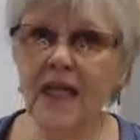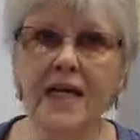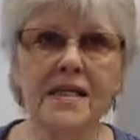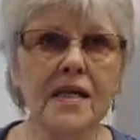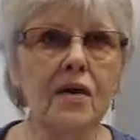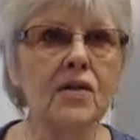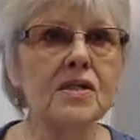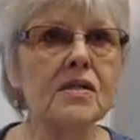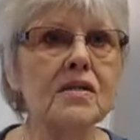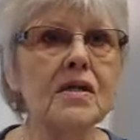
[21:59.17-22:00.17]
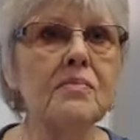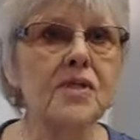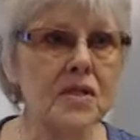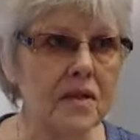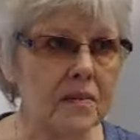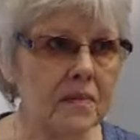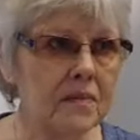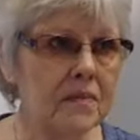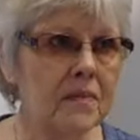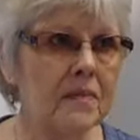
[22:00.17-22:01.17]
lights out is a
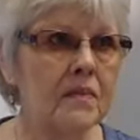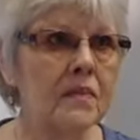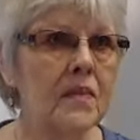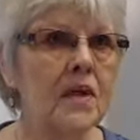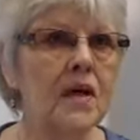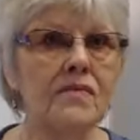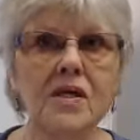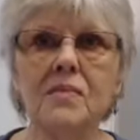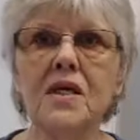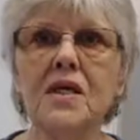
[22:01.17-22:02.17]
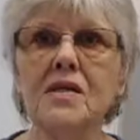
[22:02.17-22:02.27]
symptom of something